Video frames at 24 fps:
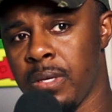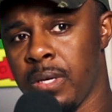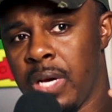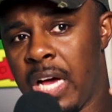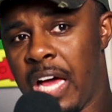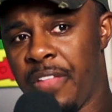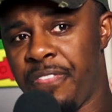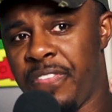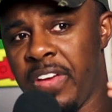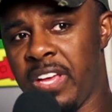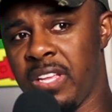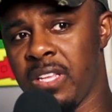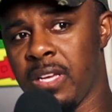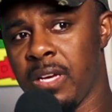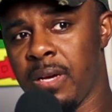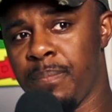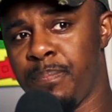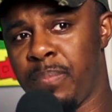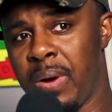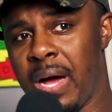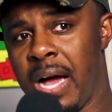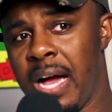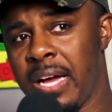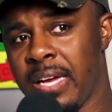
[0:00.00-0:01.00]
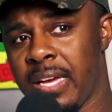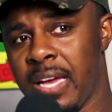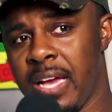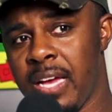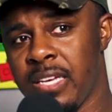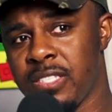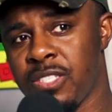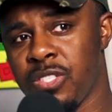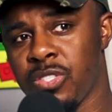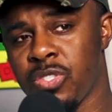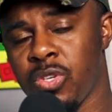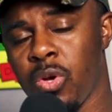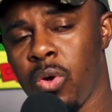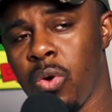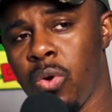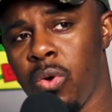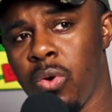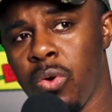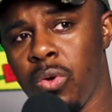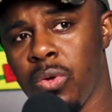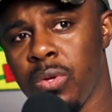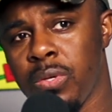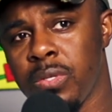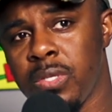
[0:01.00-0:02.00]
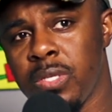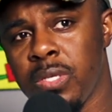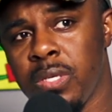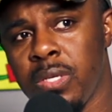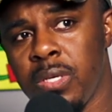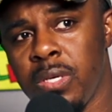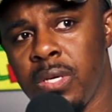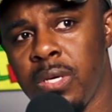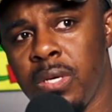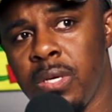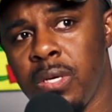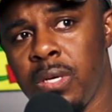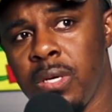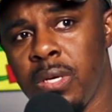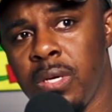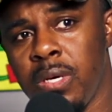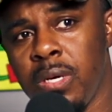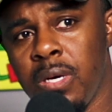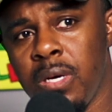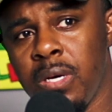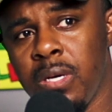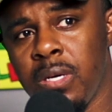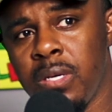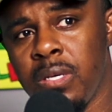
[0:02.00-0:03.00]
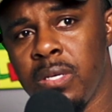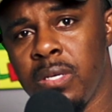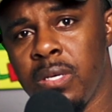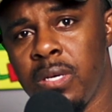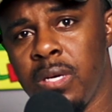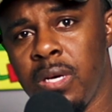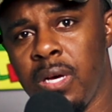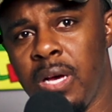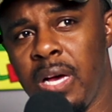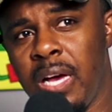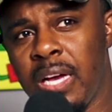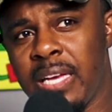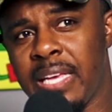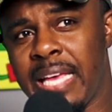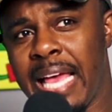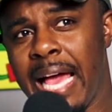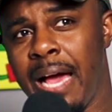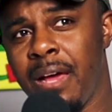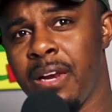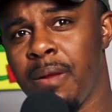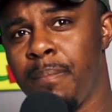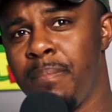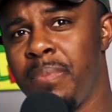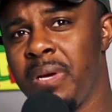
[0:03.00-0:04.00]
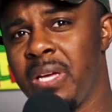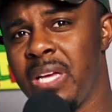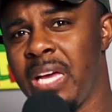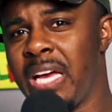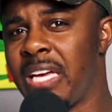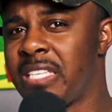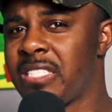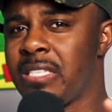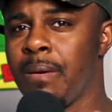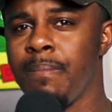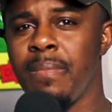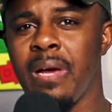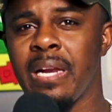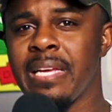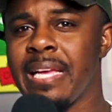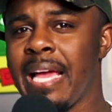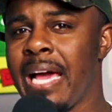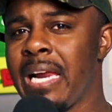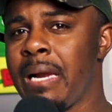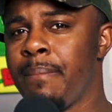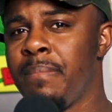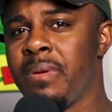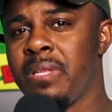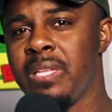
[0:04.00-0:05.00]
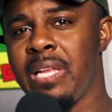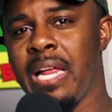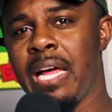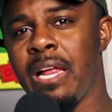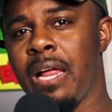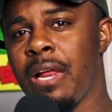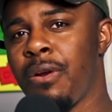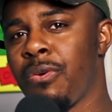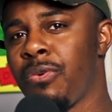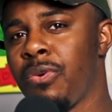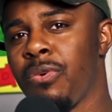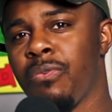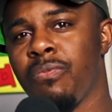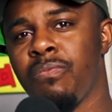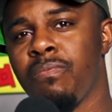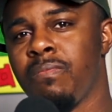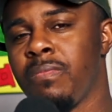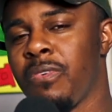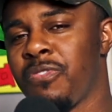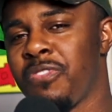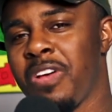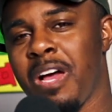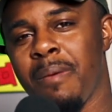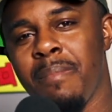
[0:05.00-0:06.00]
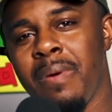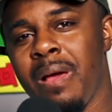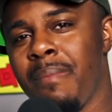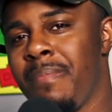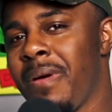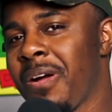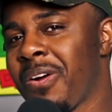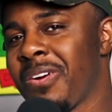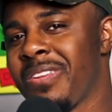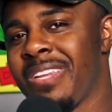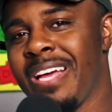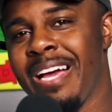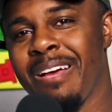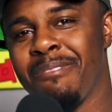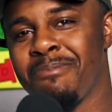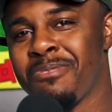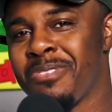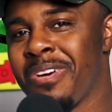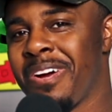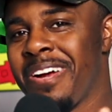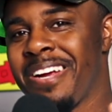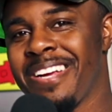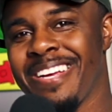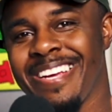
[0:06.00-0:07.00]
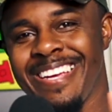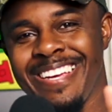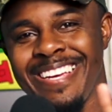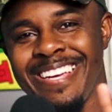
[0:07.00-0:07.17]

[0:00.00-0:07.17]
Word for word: I think the podcast is called accountability, uh, some about accountability. I, I don't know off the top of my head, I'm not gonna lie. I'm sorry.